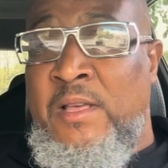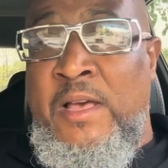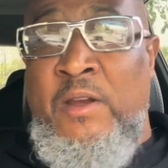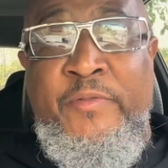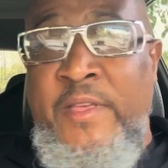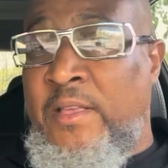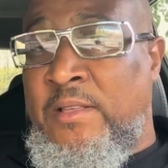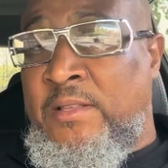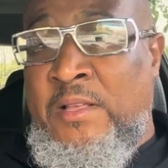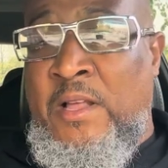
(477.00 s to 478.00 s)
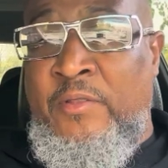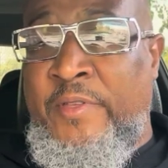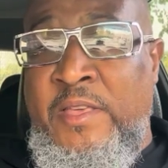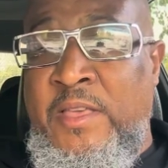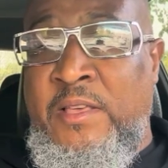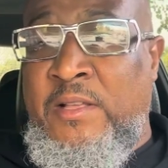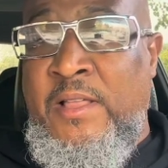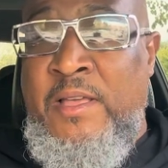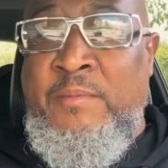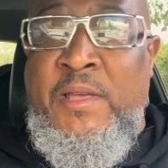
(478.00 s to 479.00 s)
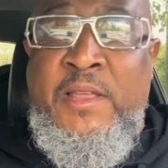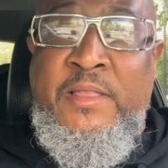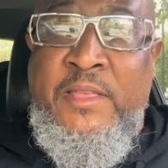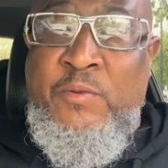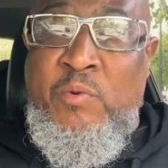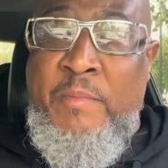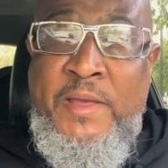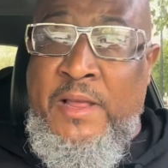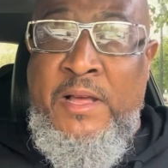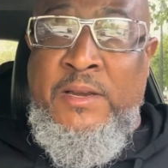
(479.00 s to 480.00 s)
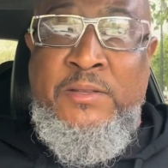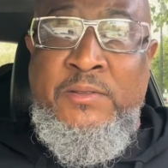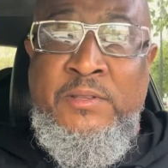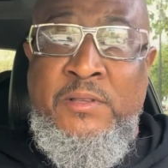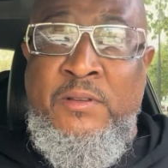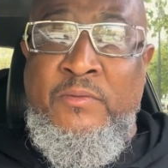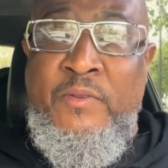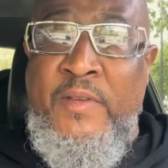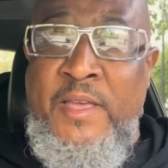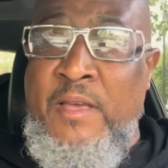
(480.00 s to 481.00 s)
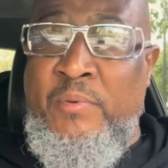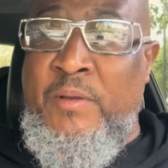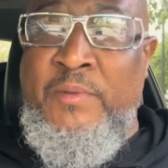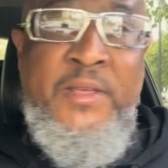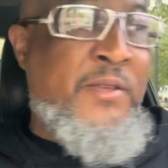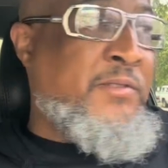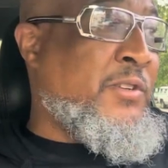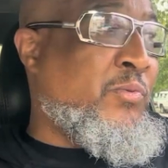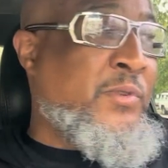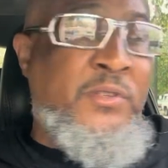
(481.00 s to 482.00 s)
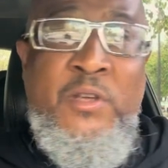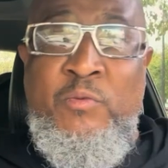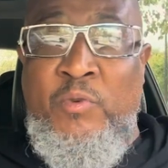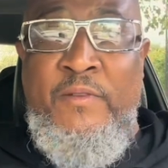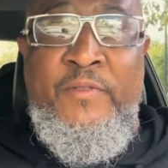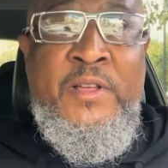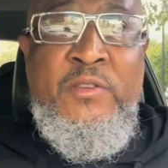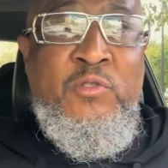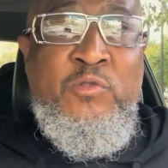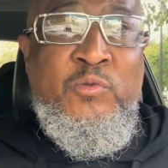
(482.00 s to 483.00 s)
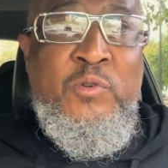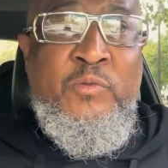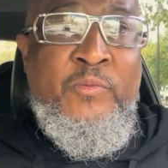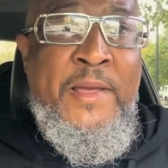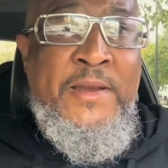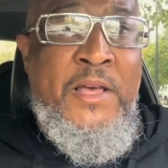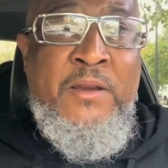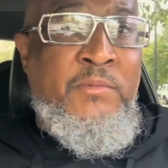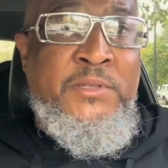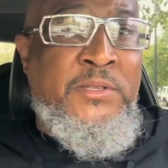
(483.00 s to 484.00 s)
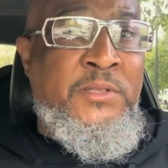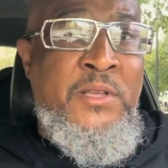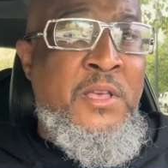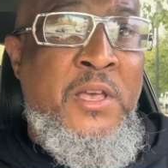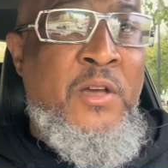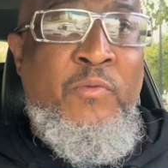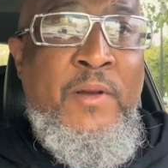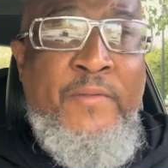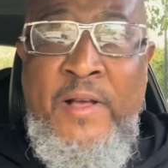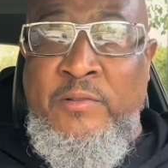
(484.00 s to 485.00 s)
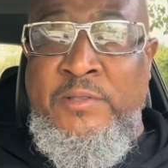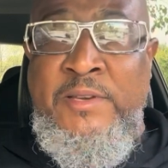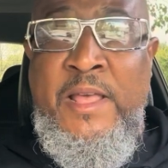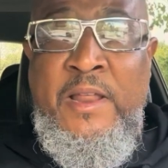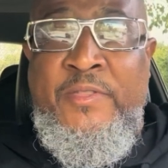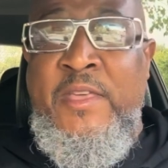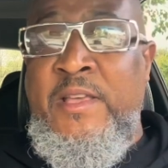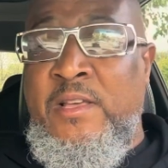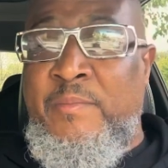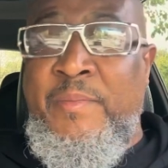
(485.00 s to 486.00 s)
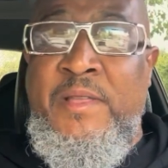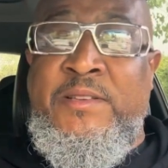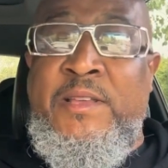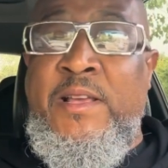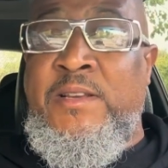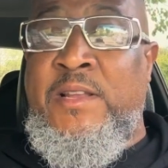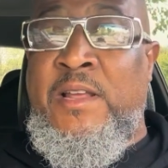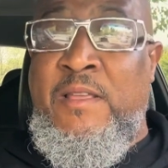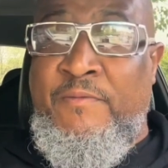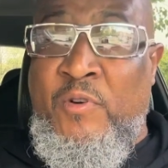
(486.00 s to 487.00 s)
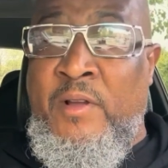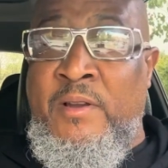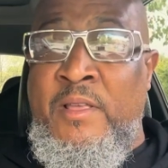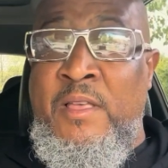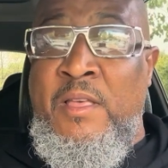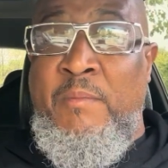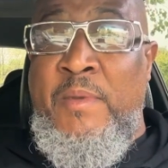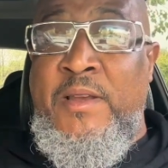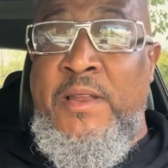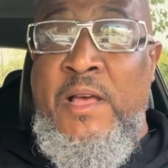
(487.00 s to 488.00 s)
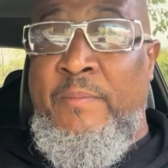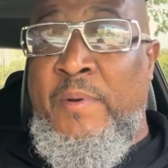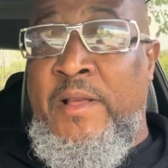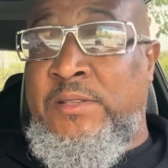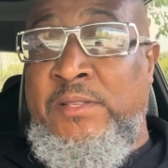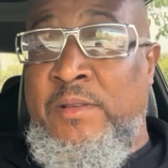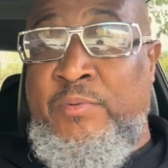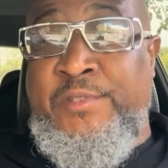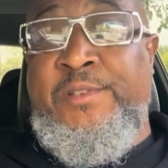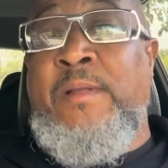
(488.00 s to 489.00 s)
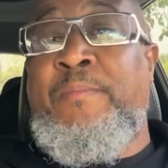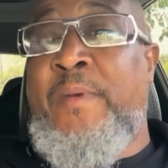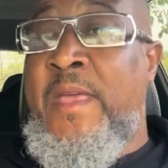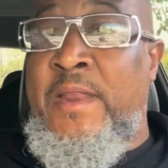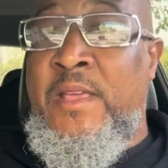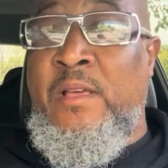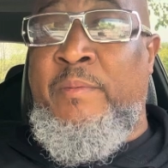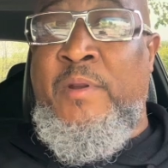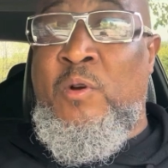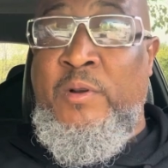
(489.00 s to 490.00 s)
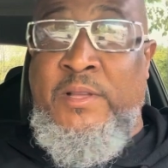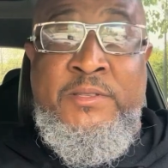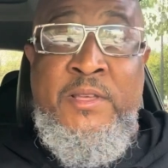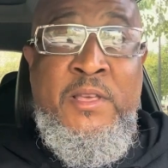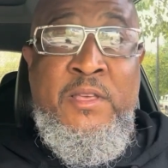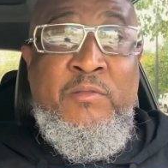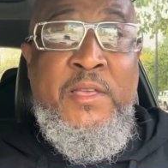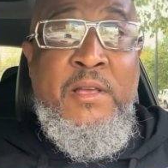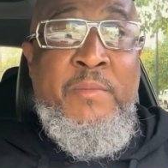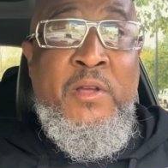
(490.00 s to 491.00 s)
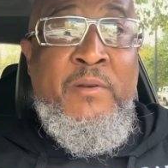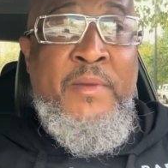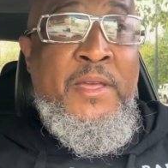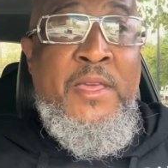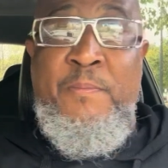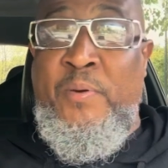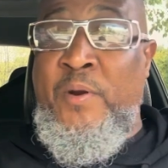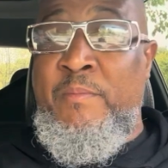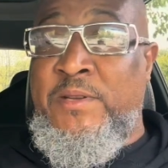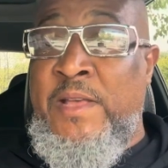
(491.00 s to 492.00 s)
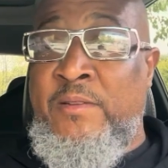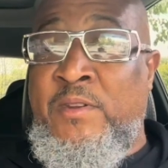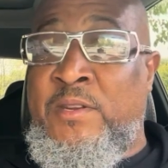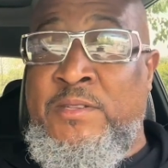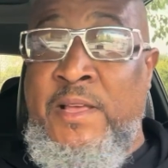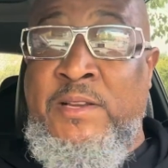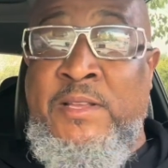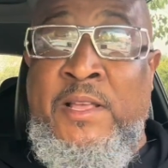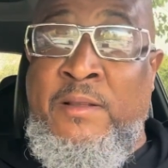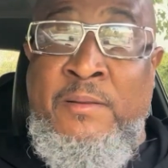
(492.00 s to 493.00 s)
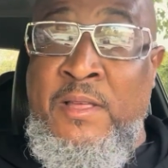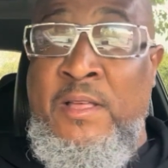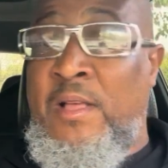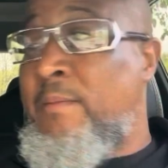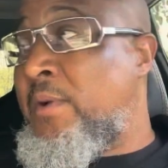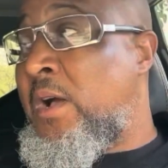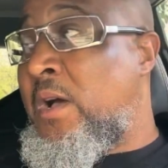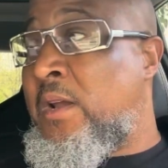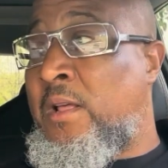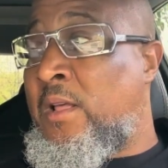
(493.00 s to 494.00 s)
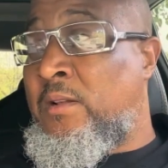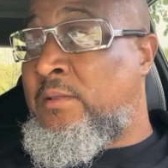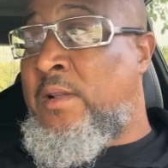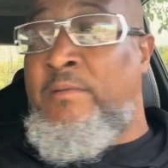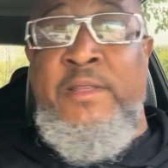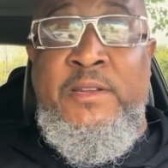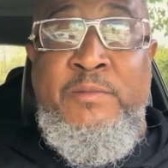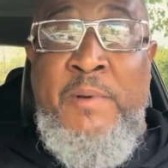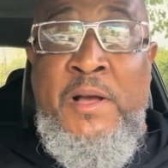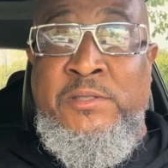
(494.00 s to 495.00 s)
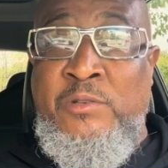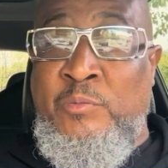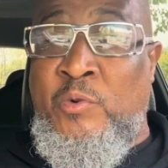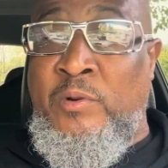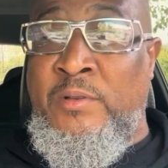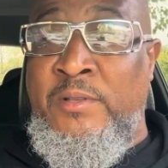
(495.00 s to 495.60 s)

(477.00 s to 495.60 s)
I don't think he claimed anything with Maidana of hand problems. It just was a rough, unusual. Maidana was just a roughhouse. Now, the thing could have been the second time they fought, Maidana probably said, well, I'm paid. He could have been holding because you think about it, man. He pretty much, after the second time, I'm gone. I don't need this boxing no more.